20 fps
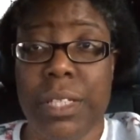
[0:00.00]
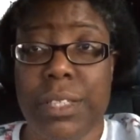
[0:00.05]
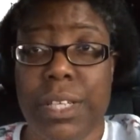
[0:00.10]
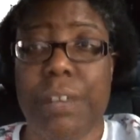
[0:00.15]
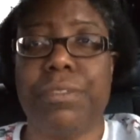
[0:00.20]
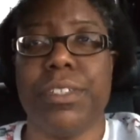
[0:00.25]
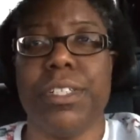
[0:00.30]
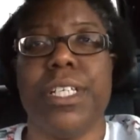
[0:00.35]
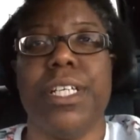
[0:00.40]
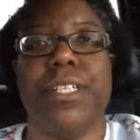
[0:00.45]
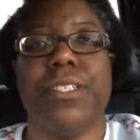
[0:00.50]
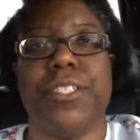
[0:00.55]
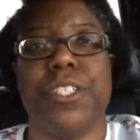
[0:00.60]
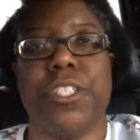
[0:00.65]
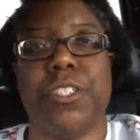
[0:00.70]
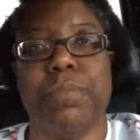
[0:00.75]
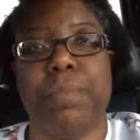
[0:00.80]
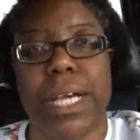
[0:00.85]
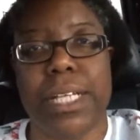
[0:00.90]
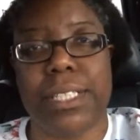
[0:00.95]
definitely
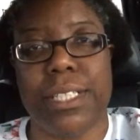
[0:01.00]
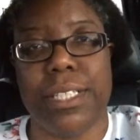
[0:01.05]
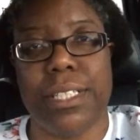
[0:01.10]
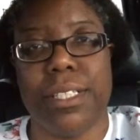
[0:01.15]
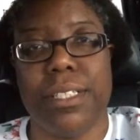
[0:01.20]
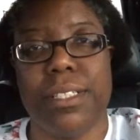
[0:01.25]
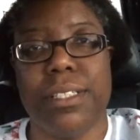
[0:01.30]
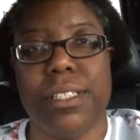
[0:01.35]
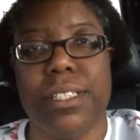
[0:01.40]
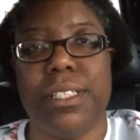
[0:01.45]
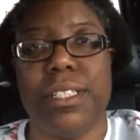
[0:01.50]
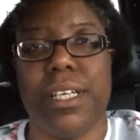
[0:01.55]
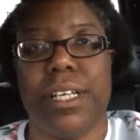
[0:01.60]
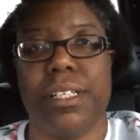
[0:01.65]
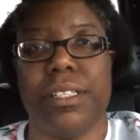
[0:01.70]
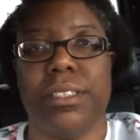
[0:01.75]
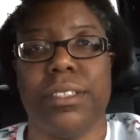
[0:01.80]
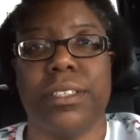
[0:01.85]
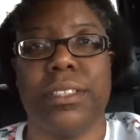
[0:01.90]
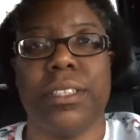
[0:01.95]
inspecting the
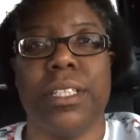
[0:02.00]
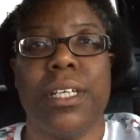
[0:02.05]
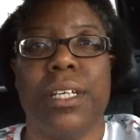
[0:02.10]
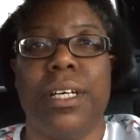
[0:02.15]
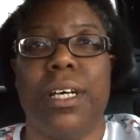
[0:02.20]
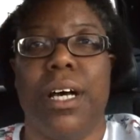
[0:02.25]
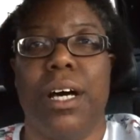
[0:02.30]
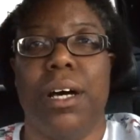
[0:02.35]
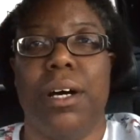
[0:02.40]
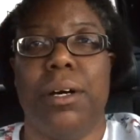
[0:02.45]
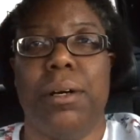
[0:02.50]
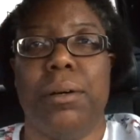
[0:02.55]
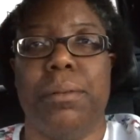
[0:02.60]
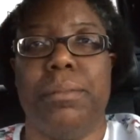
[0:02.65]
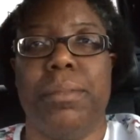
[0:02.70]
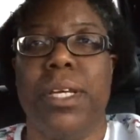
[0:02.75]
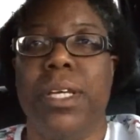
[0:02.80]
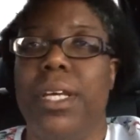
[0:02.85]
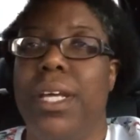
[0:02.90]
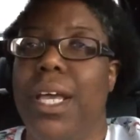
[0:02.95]
details,
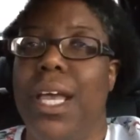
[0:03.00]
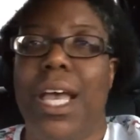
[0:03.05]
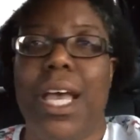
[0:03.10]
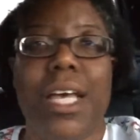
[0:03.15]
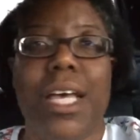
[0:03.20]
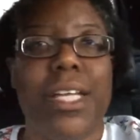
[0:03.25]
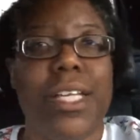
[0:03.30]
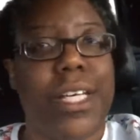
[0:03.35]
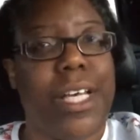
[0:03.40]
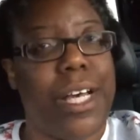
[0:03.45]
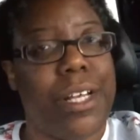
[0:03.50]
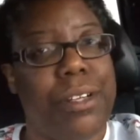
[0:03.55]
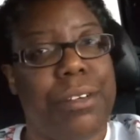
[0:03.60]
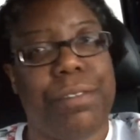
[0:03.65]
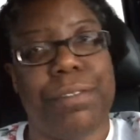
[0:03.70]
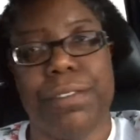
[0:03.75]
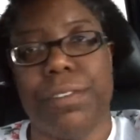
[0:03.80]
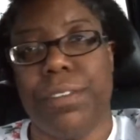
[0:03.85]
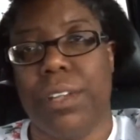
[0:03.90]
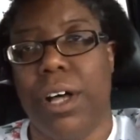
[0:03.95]
any kind
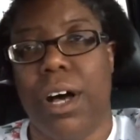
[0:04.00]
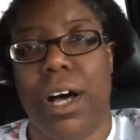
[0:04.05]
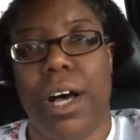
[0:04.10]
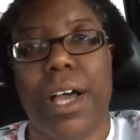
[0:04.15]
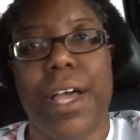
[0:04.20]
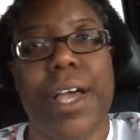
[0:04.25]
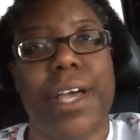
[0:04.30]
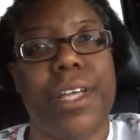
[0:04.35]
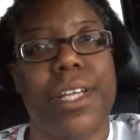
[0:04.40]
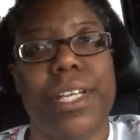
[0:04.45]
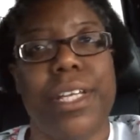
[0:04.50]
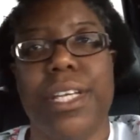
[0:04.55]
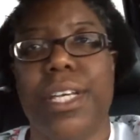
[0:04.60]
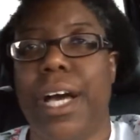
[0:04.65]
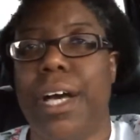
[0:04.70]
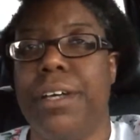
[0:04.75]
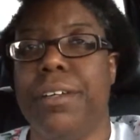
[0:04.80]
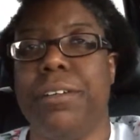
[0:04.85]
of flaw, any